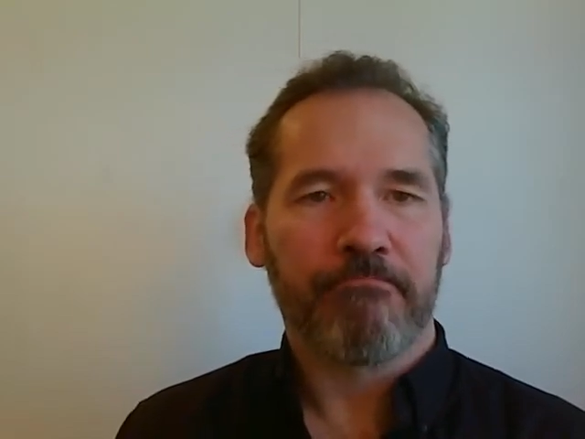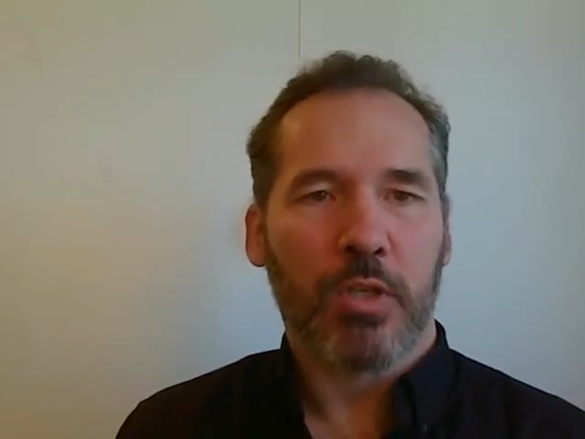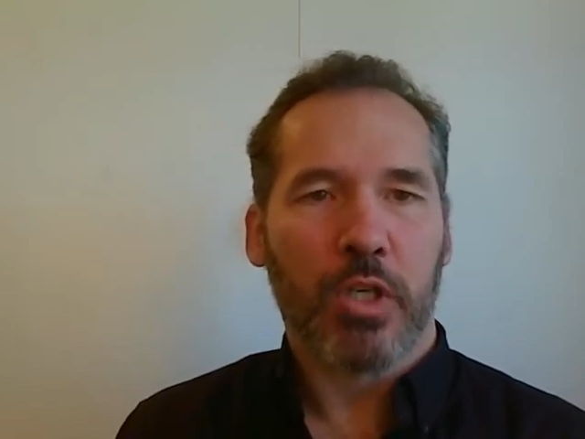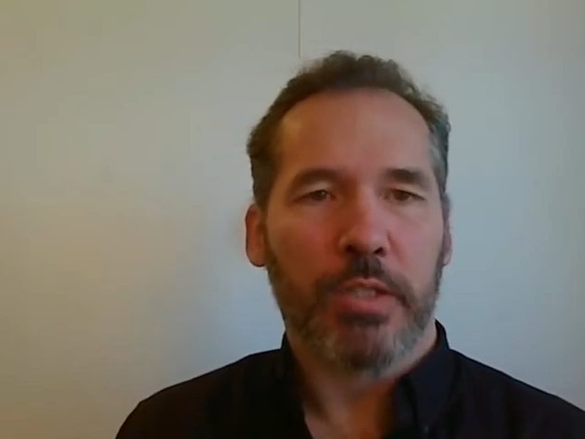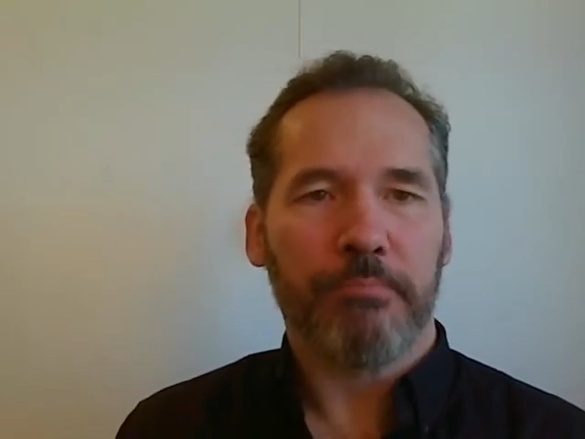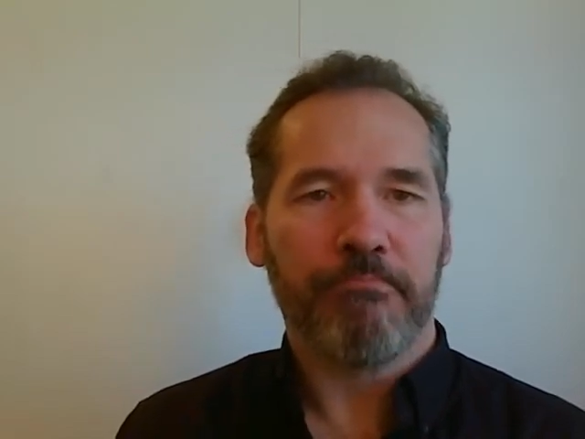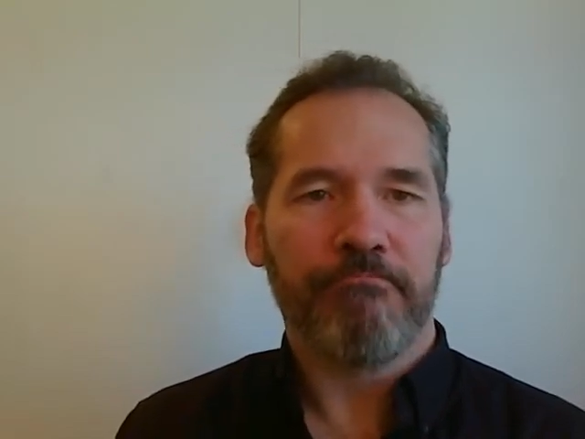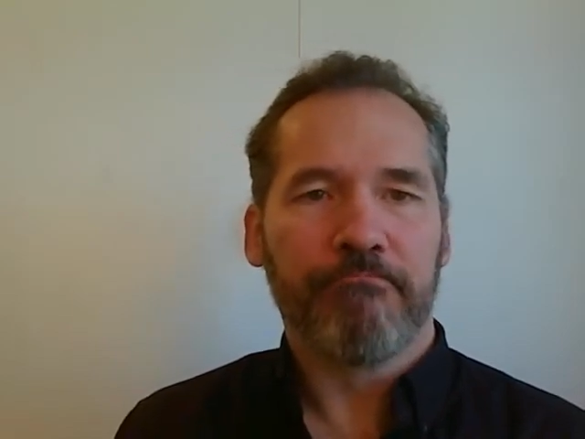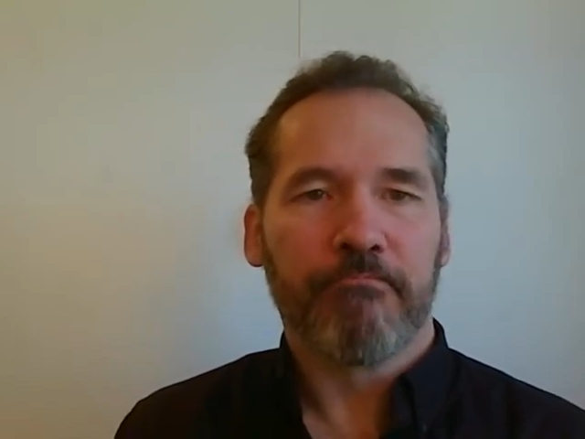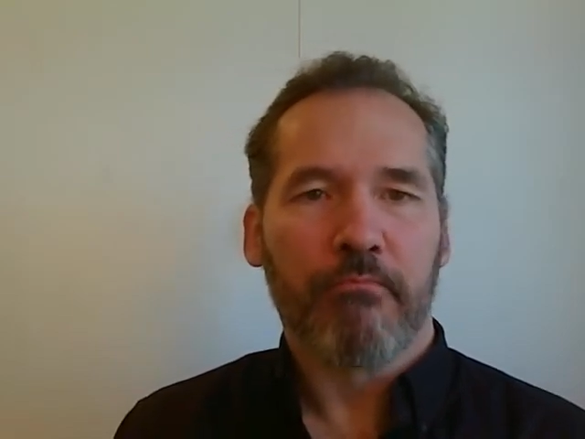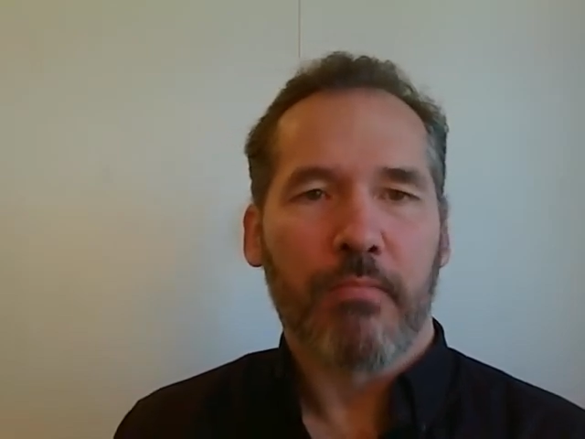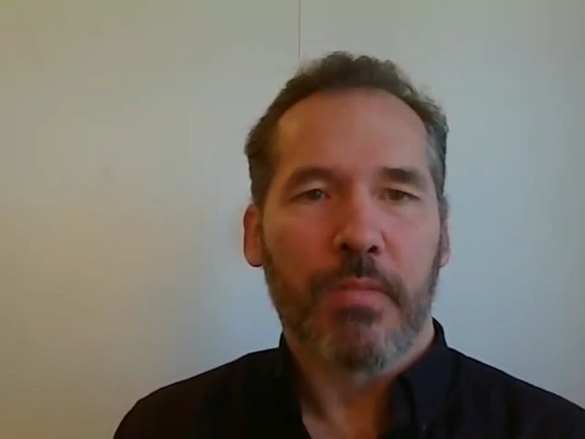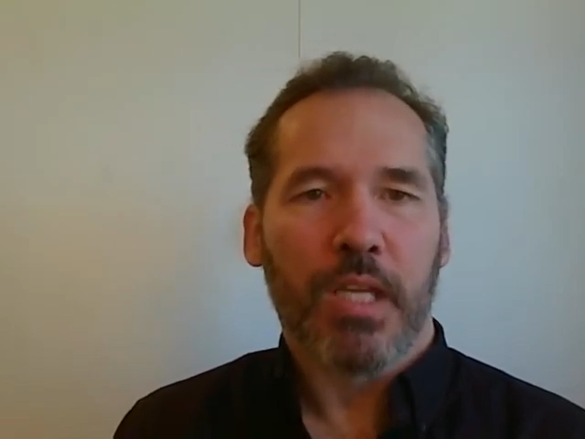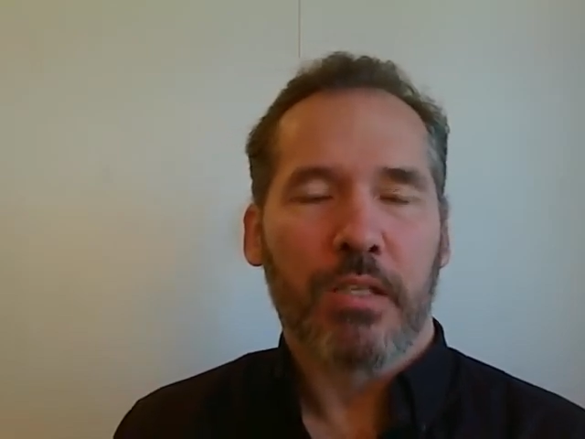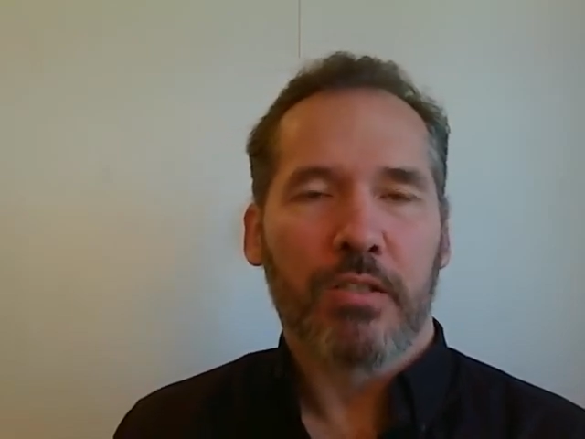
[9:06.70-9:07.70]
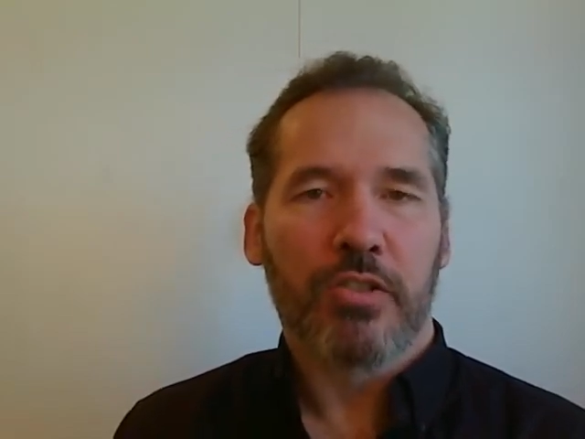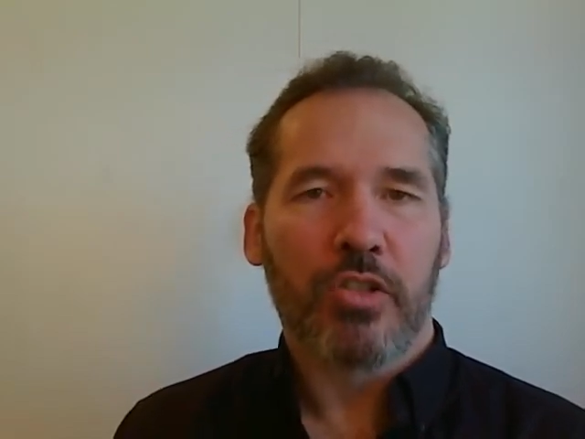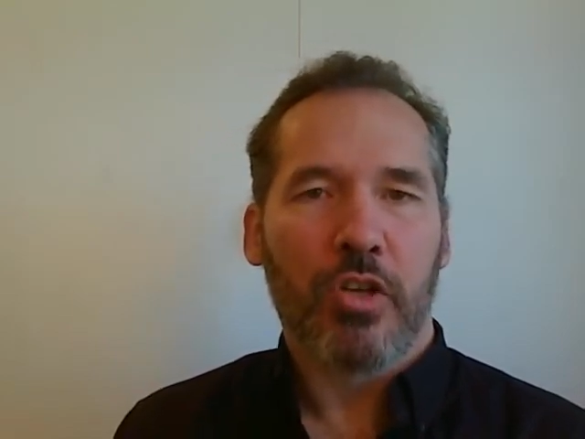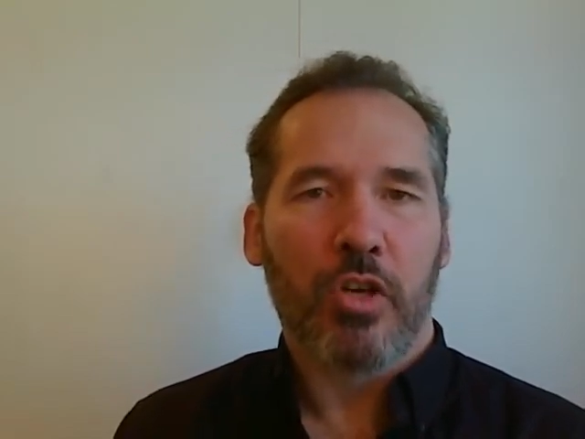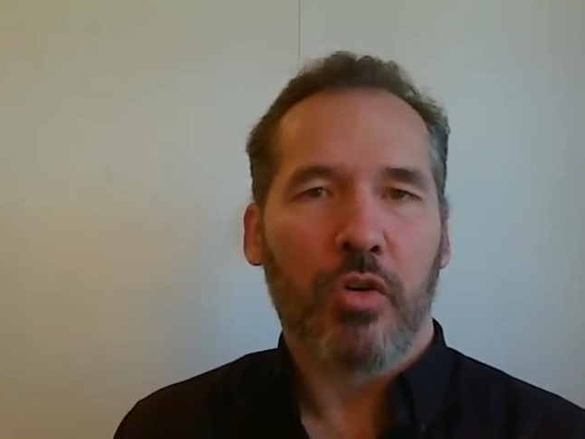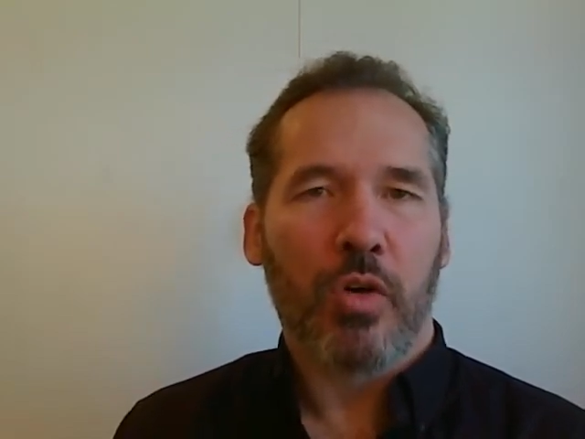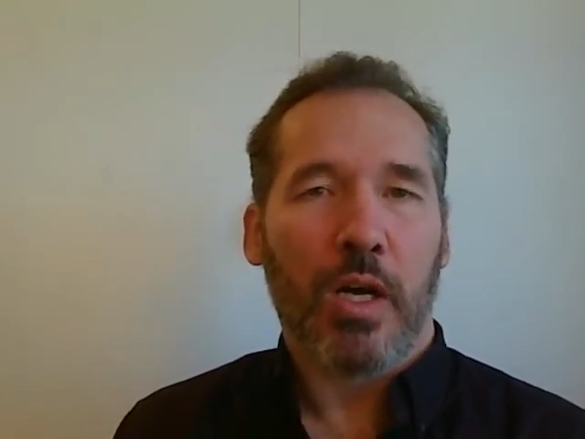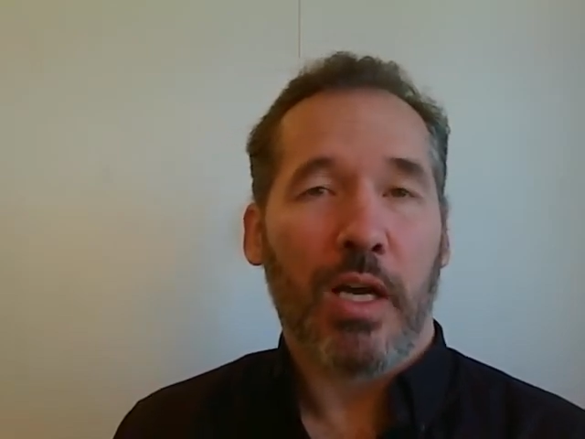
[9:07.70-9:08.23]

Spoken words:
Good. So,